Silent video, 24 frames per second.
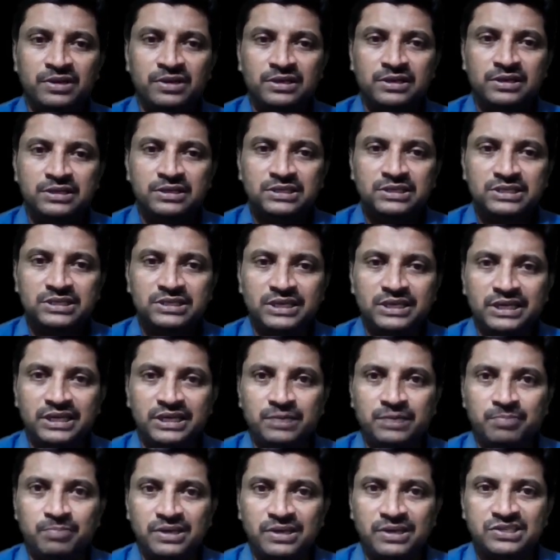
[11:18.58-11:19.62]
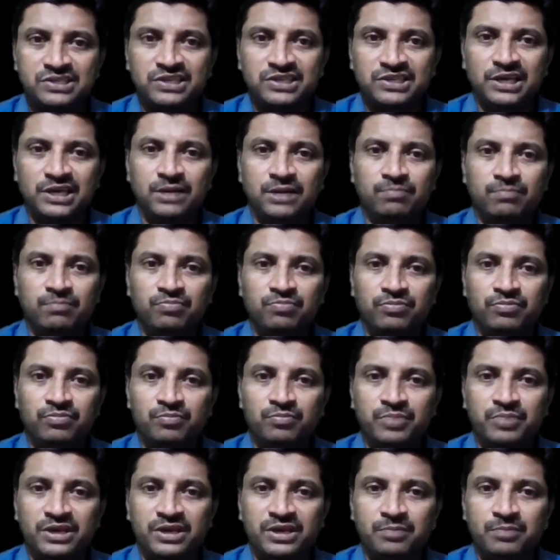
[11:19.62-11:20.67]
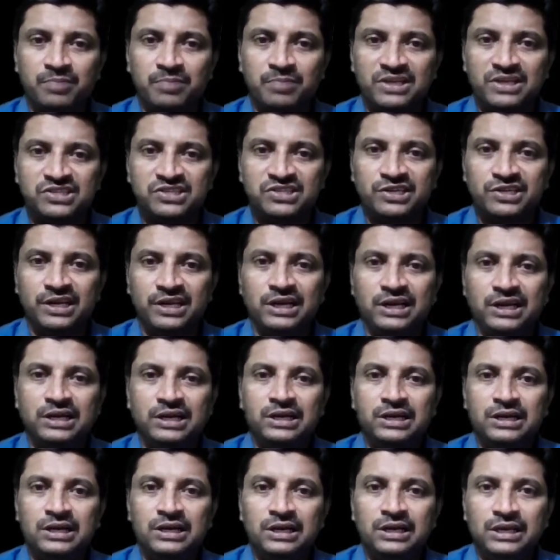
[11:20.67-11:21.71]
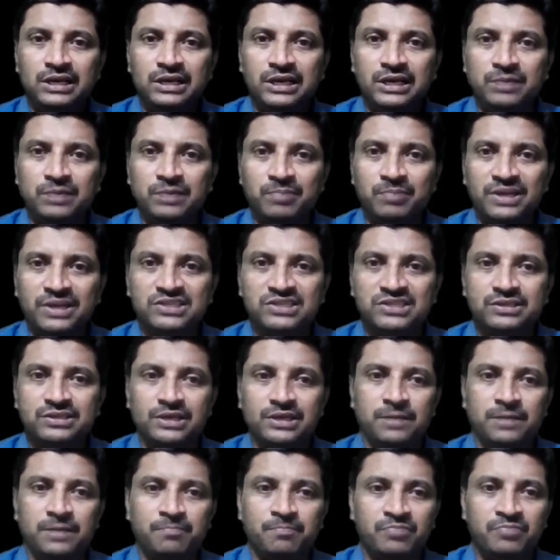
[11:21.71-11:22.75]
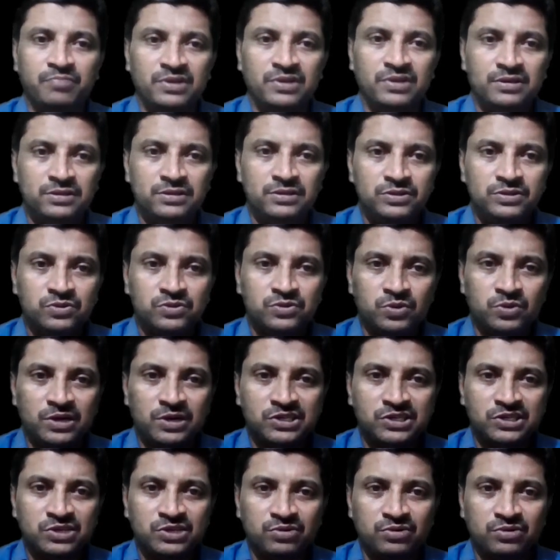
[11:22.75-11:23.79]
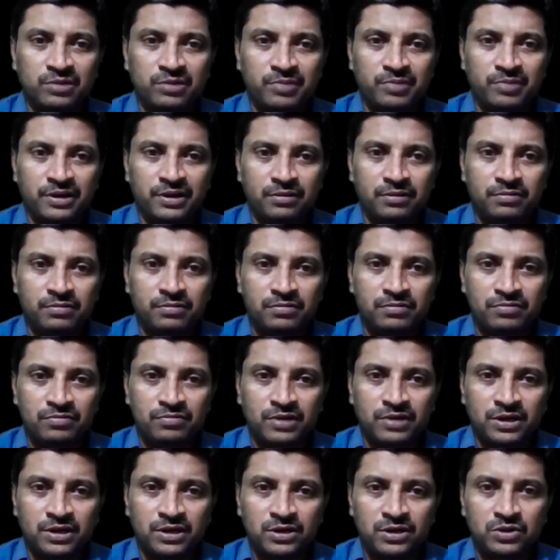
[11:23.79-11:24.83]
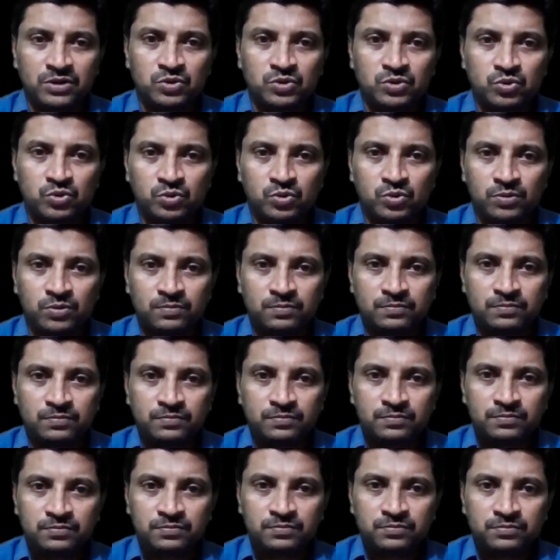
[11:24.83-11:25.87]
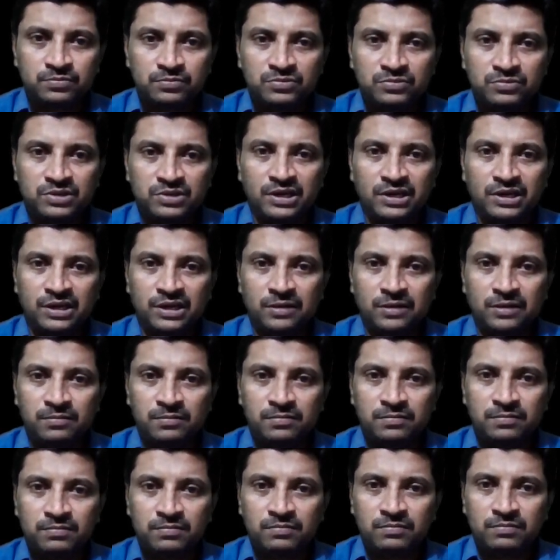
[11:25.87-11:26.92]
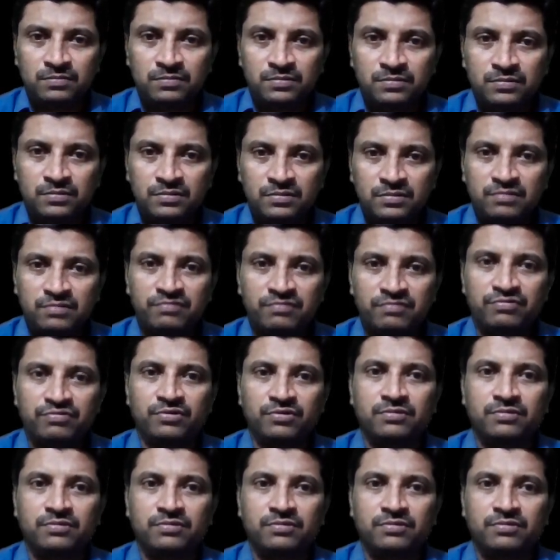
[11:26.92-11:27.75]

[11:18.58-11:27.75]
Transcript: CD implies E, B implies D, E implies A. So let us give numbering 1, 2, 3, 4.